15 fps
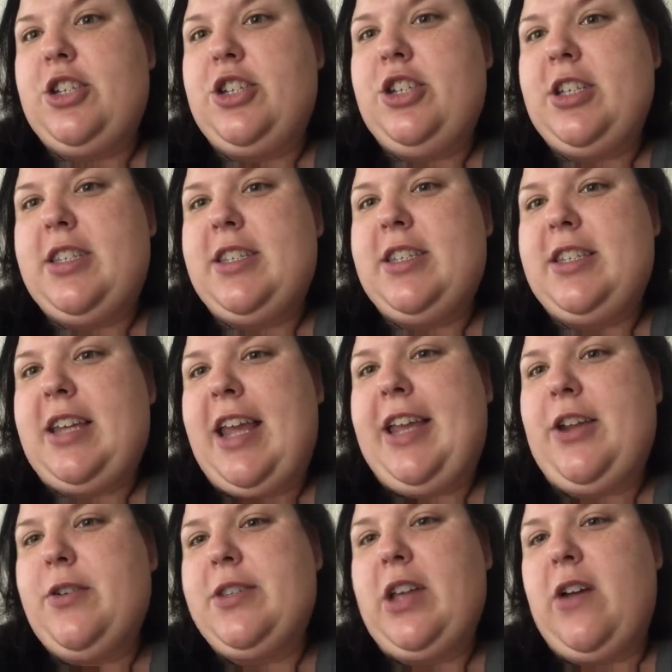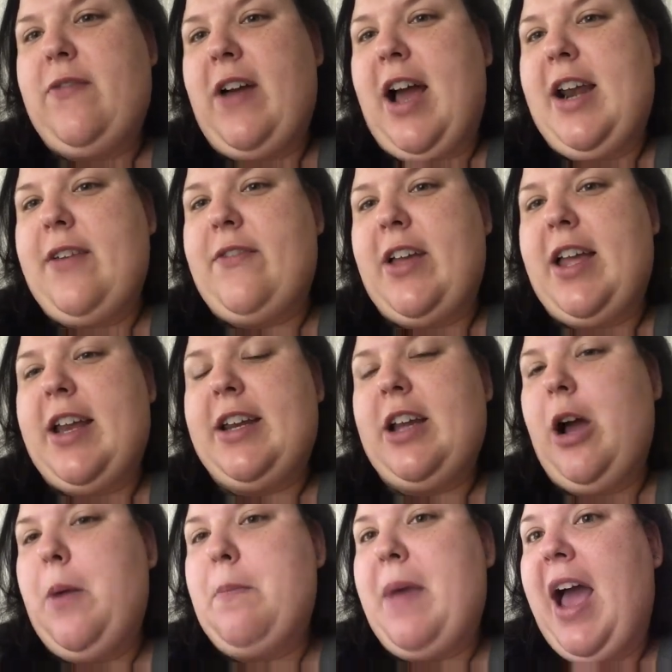just take yourself out of it and
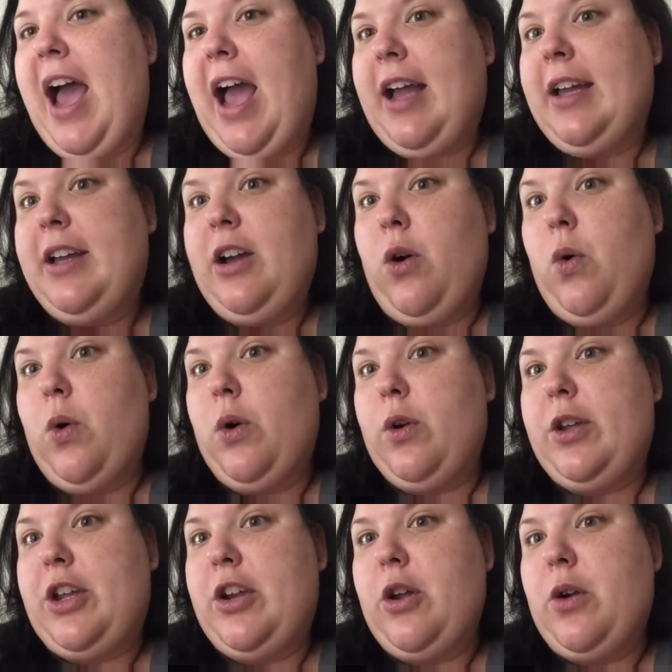come back, or